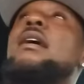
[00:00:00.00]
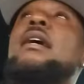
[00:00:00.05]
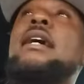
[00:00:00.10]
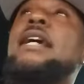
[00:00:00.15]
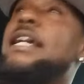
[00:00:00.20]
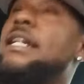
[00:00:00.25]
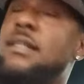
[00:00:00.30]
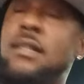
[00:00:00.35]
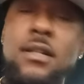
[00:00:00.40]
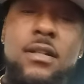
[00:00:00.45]

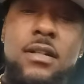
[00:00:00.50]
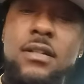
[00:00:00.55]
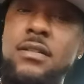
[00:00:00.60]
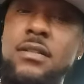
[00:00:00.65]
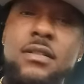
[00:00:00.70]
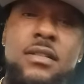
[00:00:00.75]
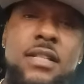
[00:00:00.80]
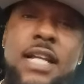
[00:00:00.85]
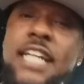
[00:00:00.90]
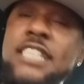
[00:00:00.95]
He, look,
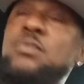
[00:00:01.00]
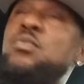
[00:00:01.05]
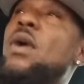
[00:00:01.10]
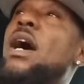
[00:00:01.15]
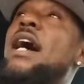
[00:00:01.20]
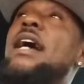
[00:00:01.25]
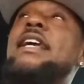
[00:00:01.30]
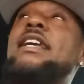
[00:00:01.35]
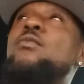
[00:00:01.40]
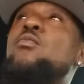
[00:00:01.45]
that's
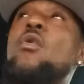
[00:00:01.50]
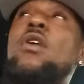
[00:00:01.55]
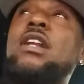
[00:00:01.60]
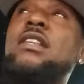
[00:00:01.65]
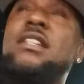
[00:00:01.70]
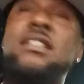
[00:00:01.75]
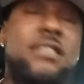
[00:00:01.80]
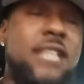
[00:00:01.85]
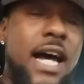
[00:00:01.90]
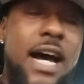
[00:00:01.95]
why he wanted
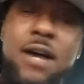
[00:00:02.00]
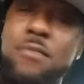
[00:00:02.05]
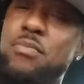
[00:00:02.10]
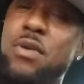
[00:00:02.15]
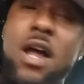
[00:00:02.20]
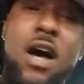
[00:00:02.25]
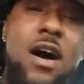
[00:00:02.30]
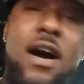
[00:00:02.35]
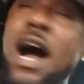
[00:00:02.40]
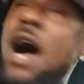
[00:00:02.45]
the top
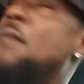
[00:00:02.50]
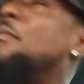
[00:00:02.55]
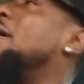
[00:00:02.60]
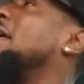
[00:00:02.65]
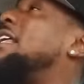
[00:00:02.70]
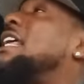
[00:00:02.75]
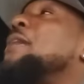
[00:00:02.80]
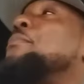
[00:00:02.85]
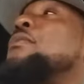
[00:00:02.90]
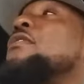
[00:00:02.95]
blog. I'm gonna
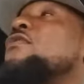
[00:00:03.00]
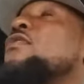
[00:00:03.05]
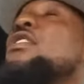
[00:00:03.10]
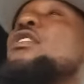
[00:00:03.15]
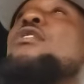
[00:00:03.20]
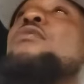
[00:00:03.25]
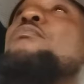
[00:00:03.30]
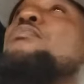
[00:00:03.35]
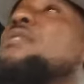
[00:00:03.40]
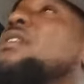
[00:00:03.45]
keep it
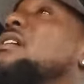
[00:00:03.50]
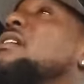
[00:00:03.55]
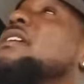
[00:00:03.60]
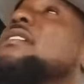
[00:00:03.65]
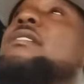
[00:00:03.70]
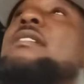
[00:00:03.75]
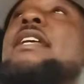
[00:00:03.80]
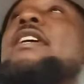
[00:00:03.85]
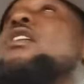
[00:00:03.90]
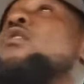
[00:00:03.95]
real, bruh.
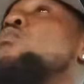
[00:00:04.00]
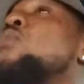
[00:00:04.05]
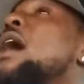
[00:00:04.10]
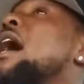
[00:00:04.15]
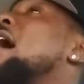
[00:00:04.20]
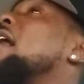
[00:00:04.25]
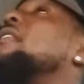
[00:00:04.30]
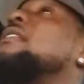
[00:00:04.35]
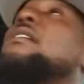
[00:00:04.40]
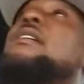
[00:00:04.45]
This nigga
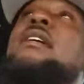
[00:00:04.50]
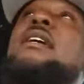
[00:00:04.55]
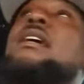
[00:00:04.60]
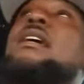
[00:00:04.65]
wildin'.